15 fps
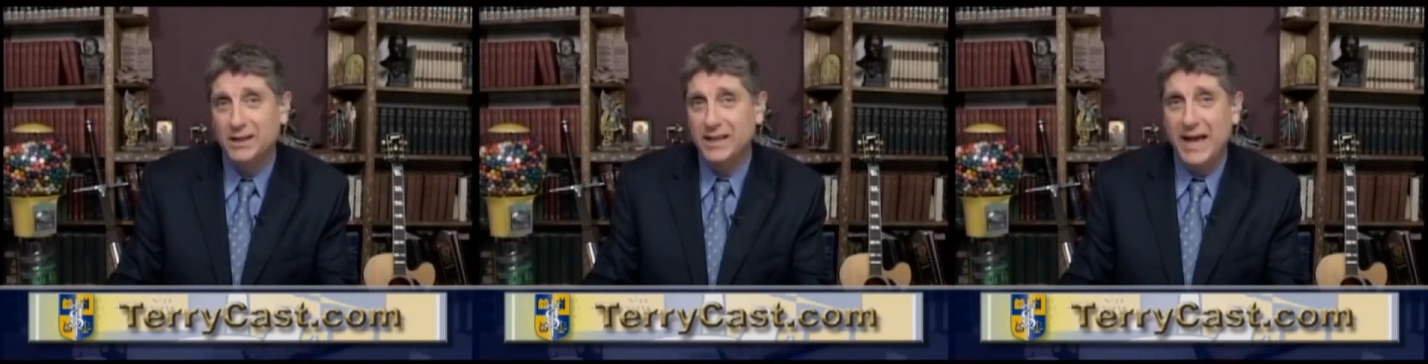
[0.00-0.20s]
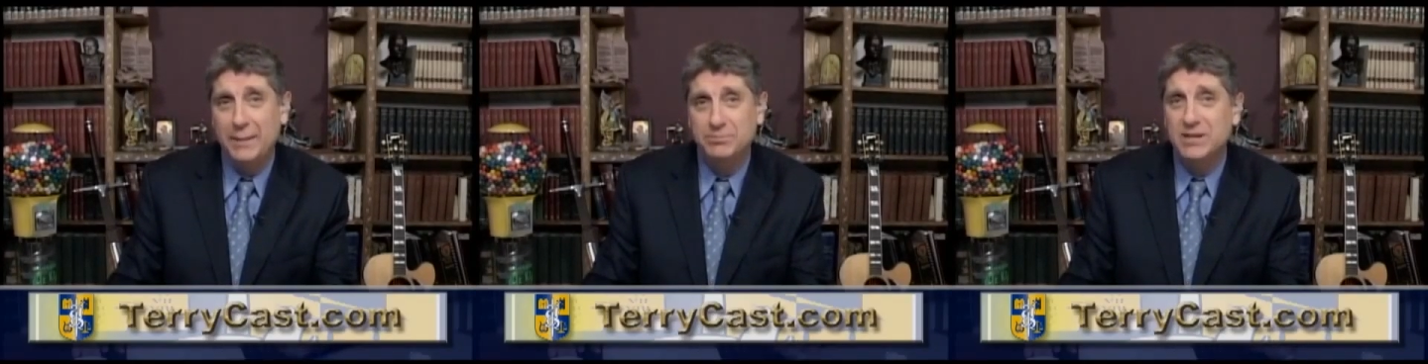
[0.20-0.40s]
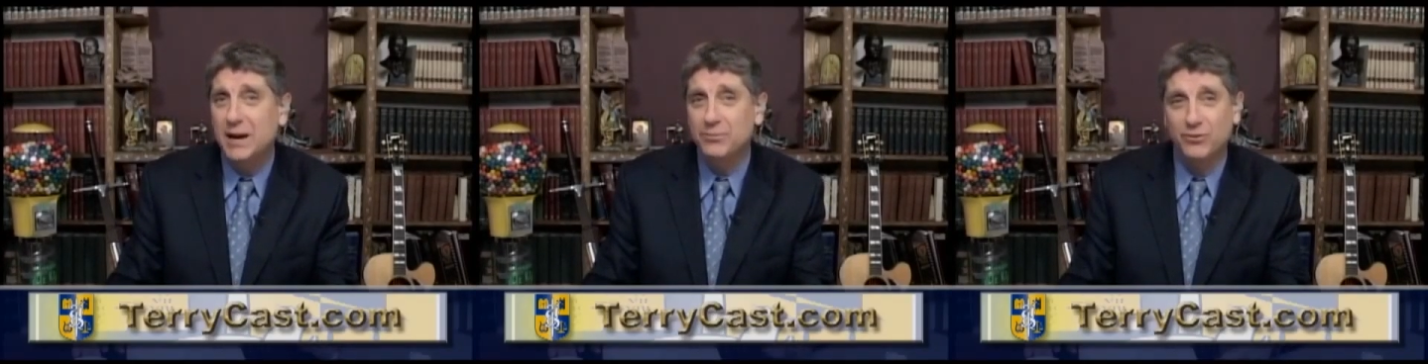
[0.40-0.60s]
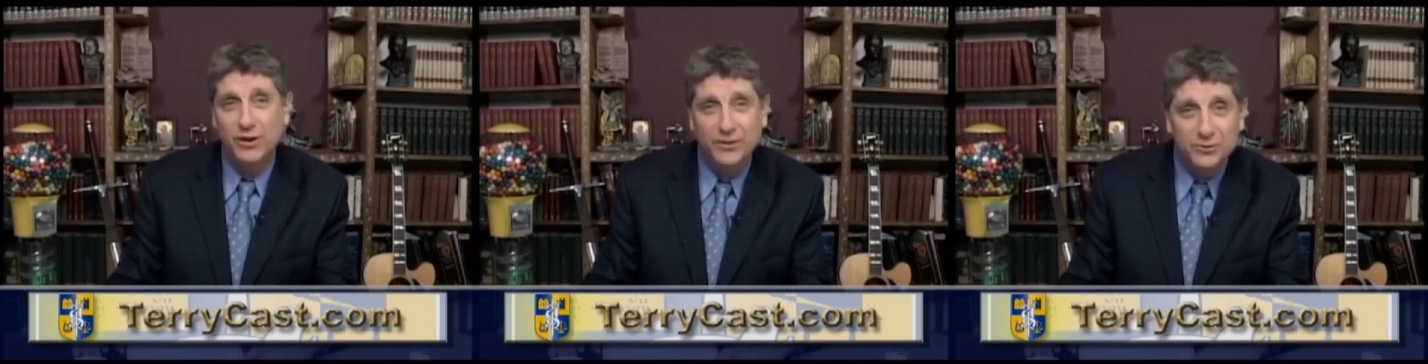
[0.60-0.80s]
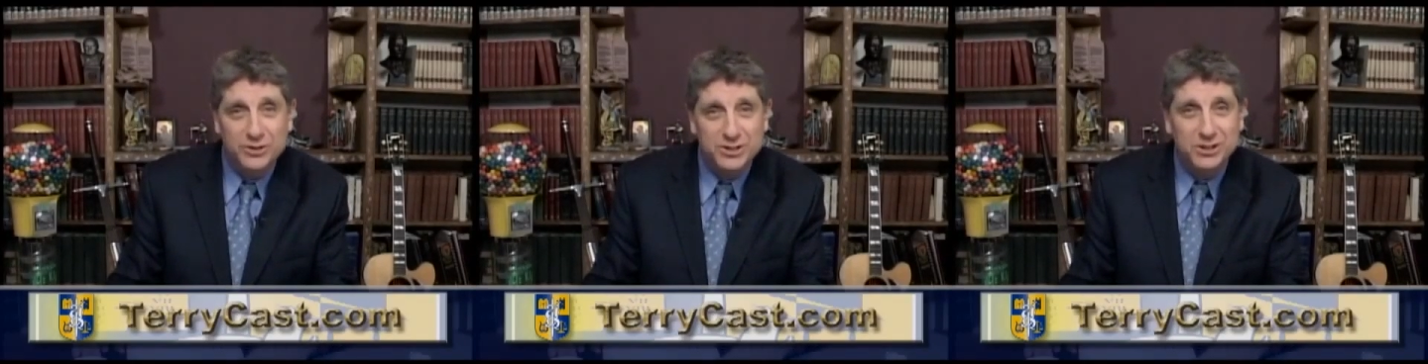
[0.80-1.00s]
laptop for
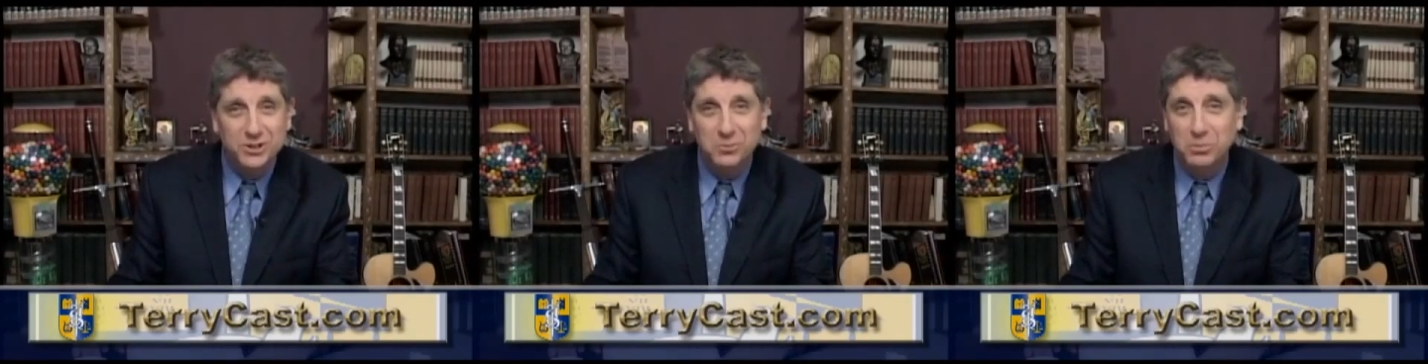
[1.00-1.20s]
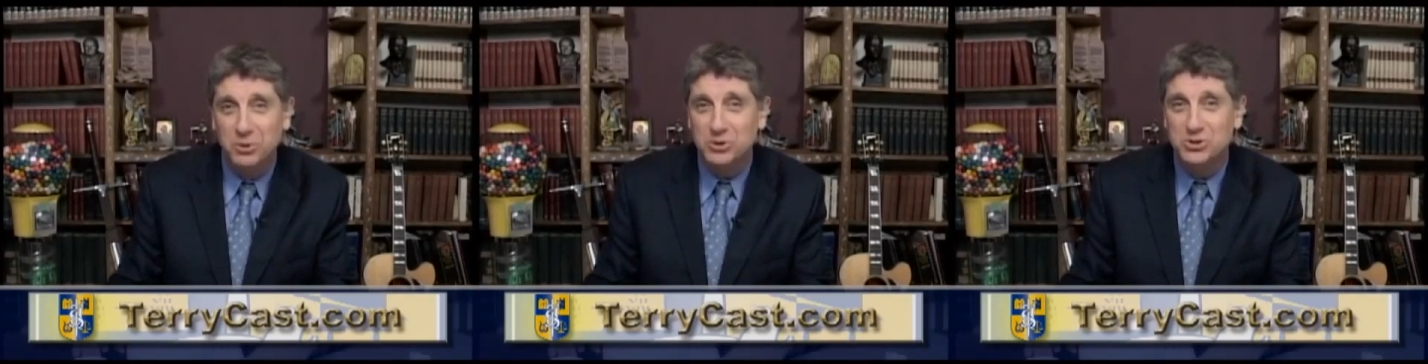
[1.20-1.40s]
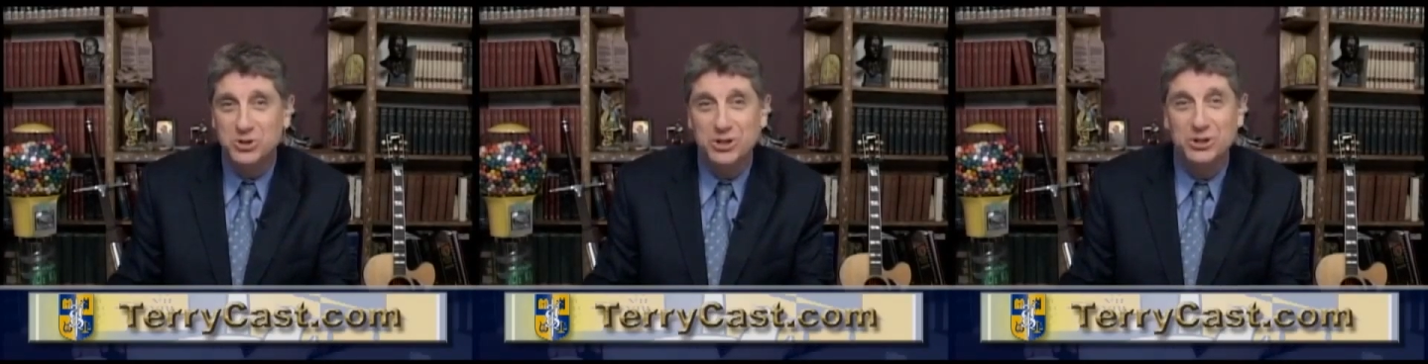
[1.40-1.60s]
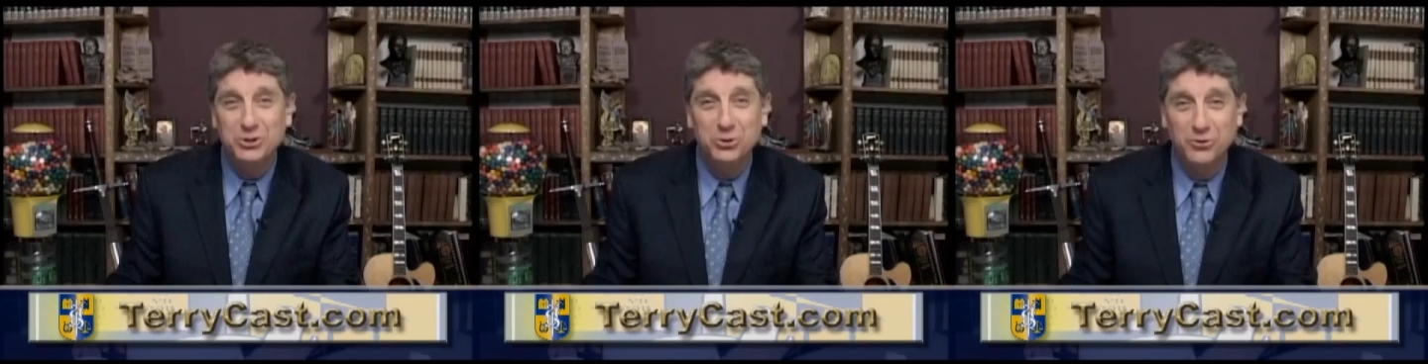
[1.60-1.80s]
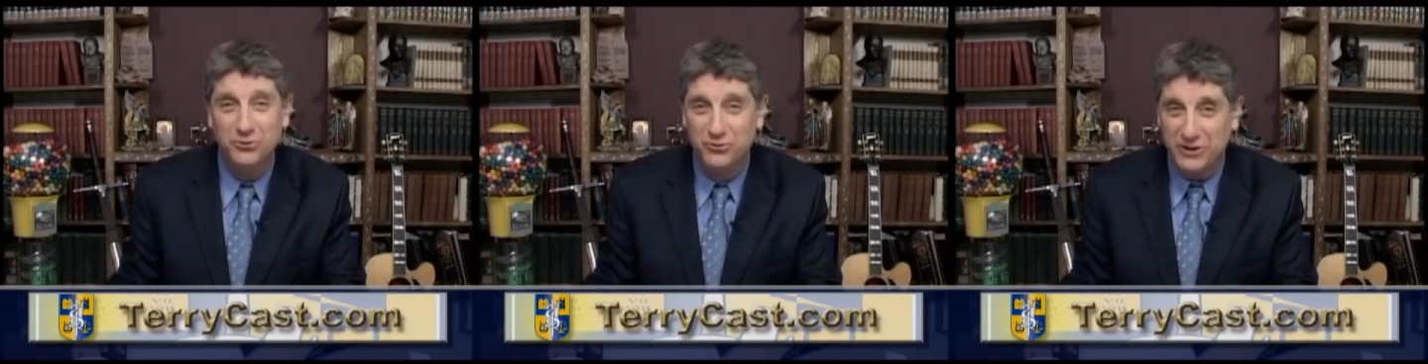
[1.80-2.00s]
every single person in
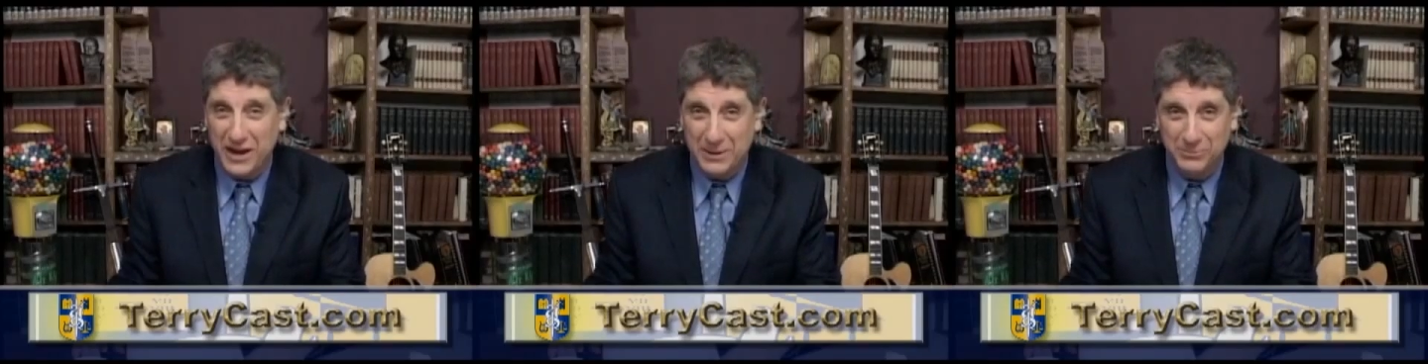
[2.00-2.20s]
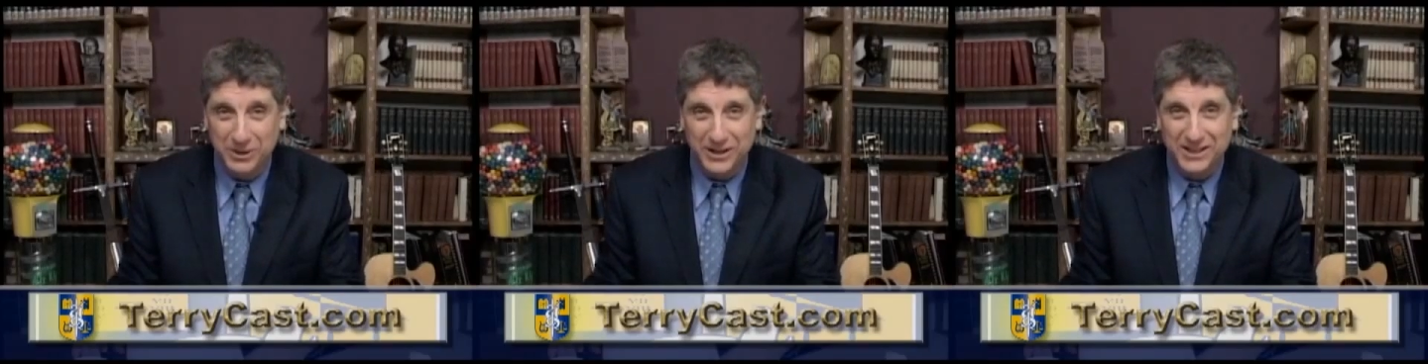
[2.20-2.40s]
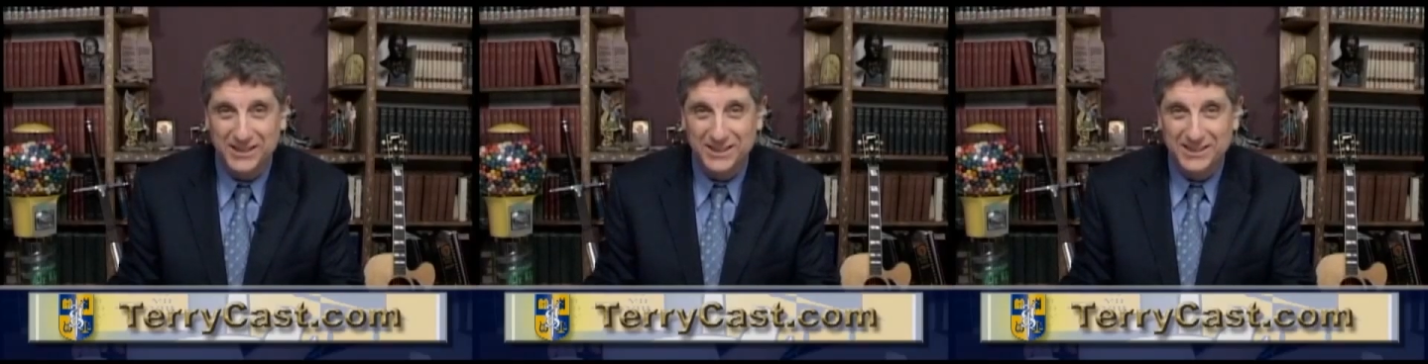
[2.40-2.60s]
your family,